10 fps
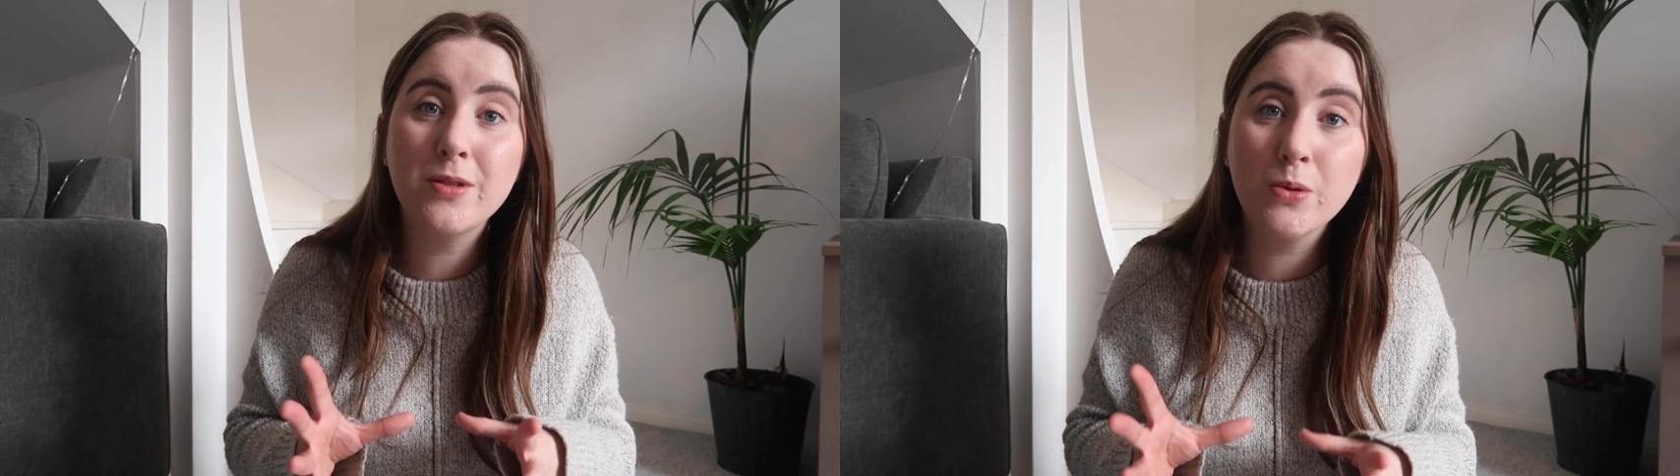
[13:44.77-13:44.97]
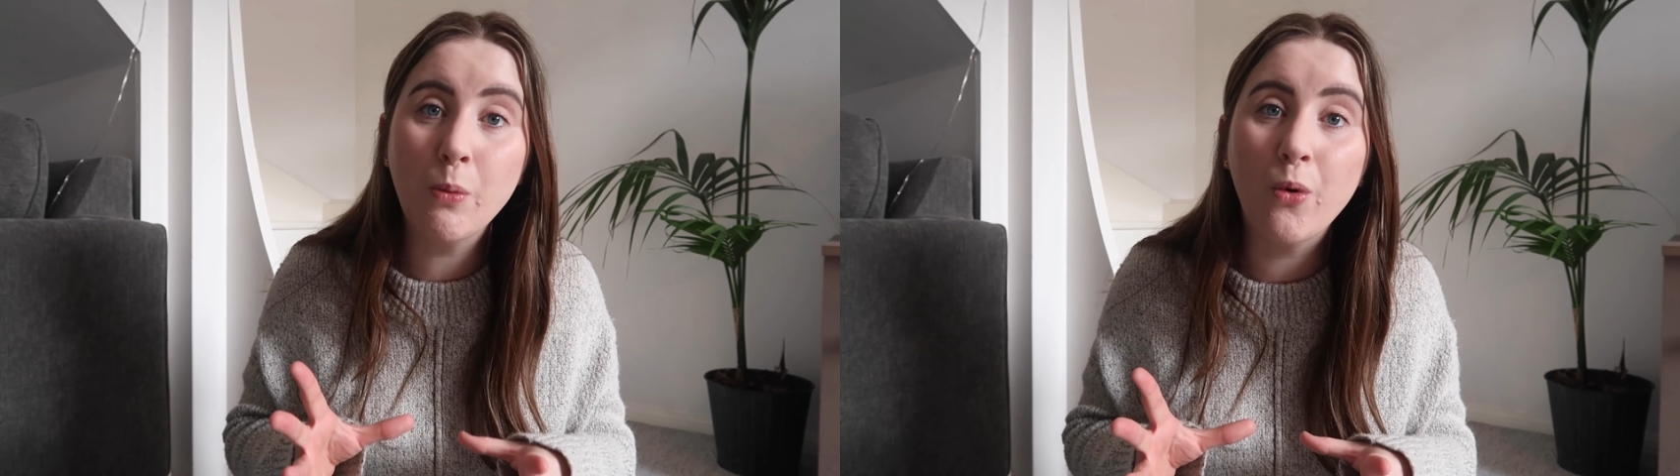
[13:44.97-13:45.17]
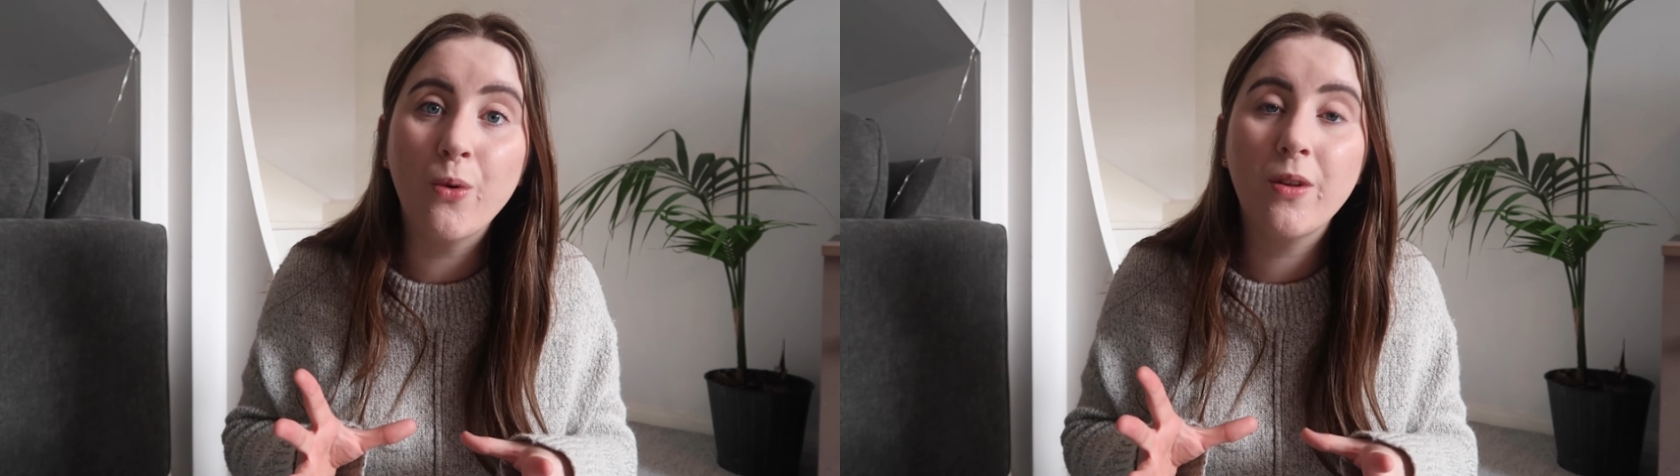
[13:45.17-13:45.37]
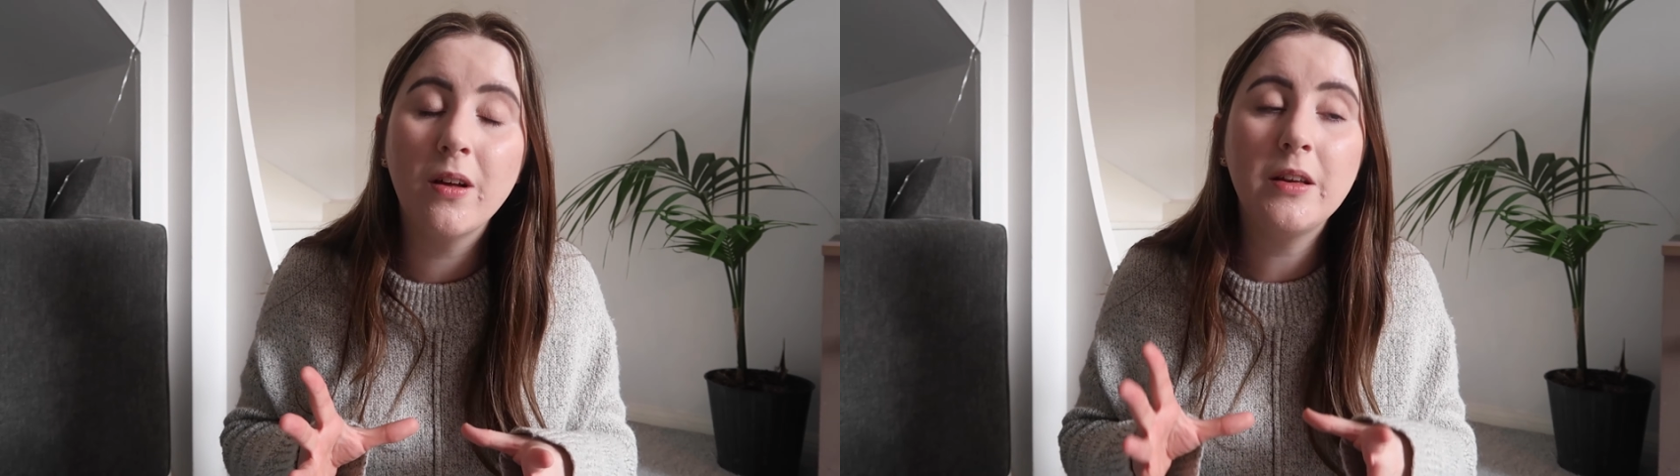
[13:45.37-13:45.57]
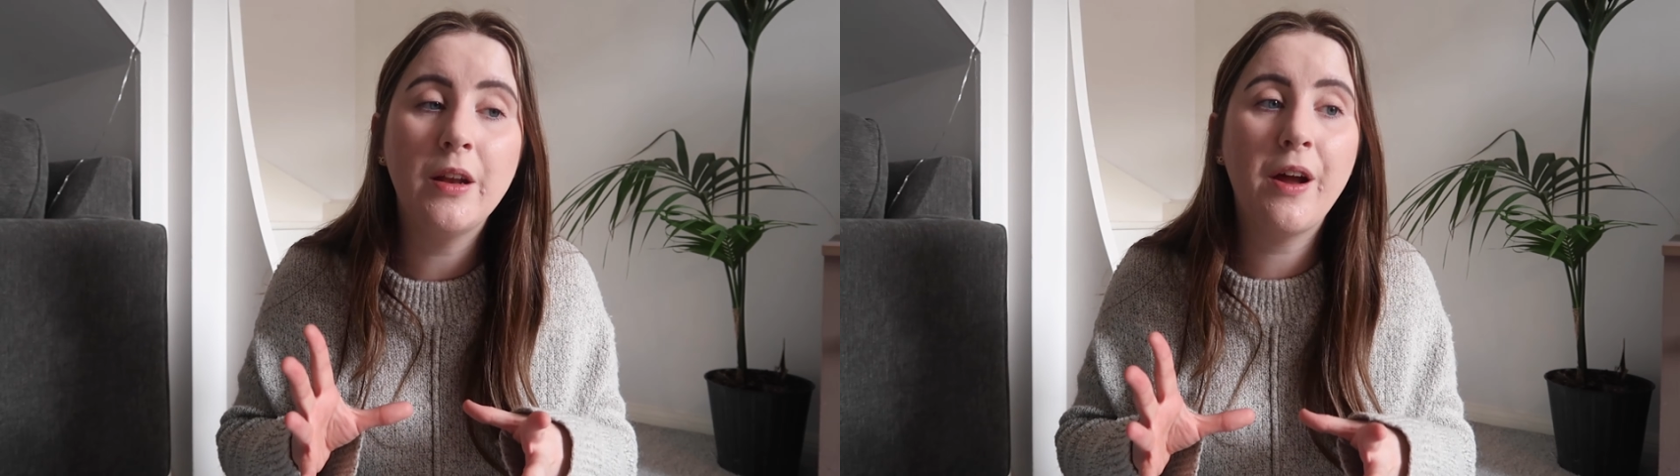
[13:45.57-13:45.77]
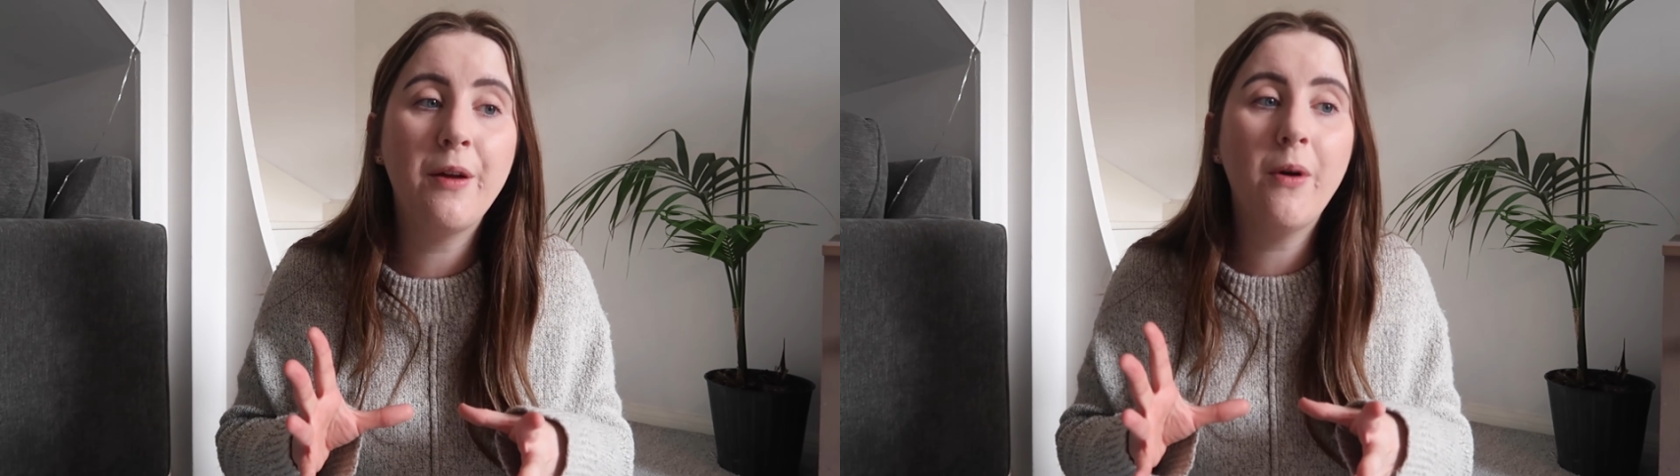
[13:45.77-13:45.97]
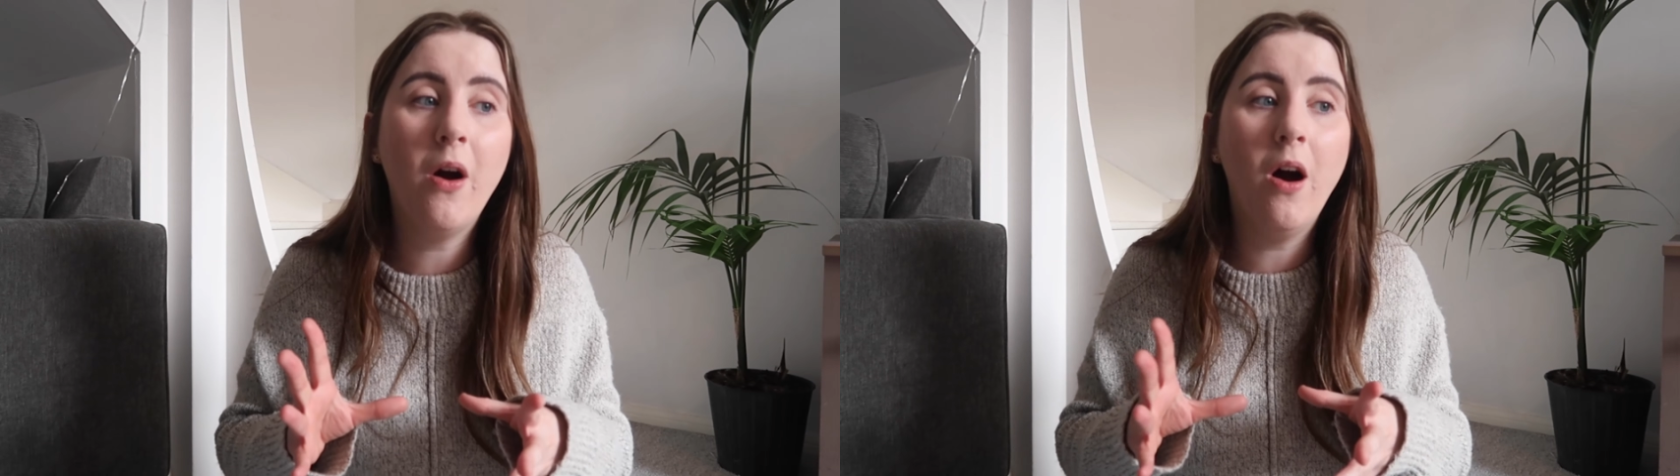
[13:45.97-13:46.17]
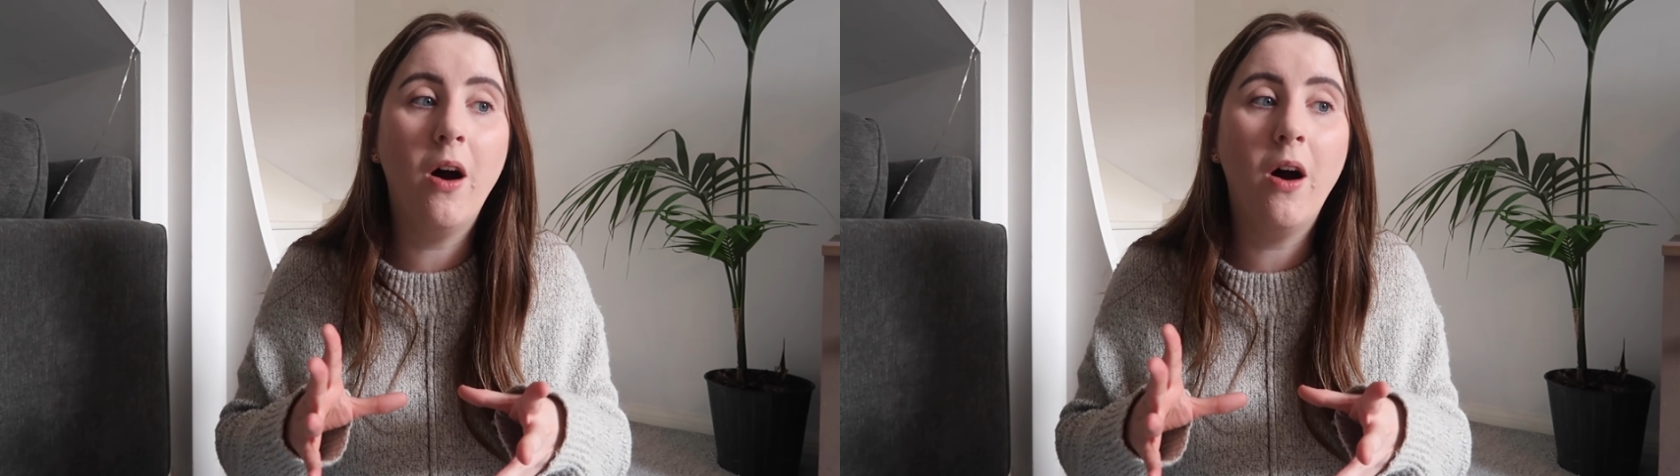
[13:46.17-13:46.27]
small, you know.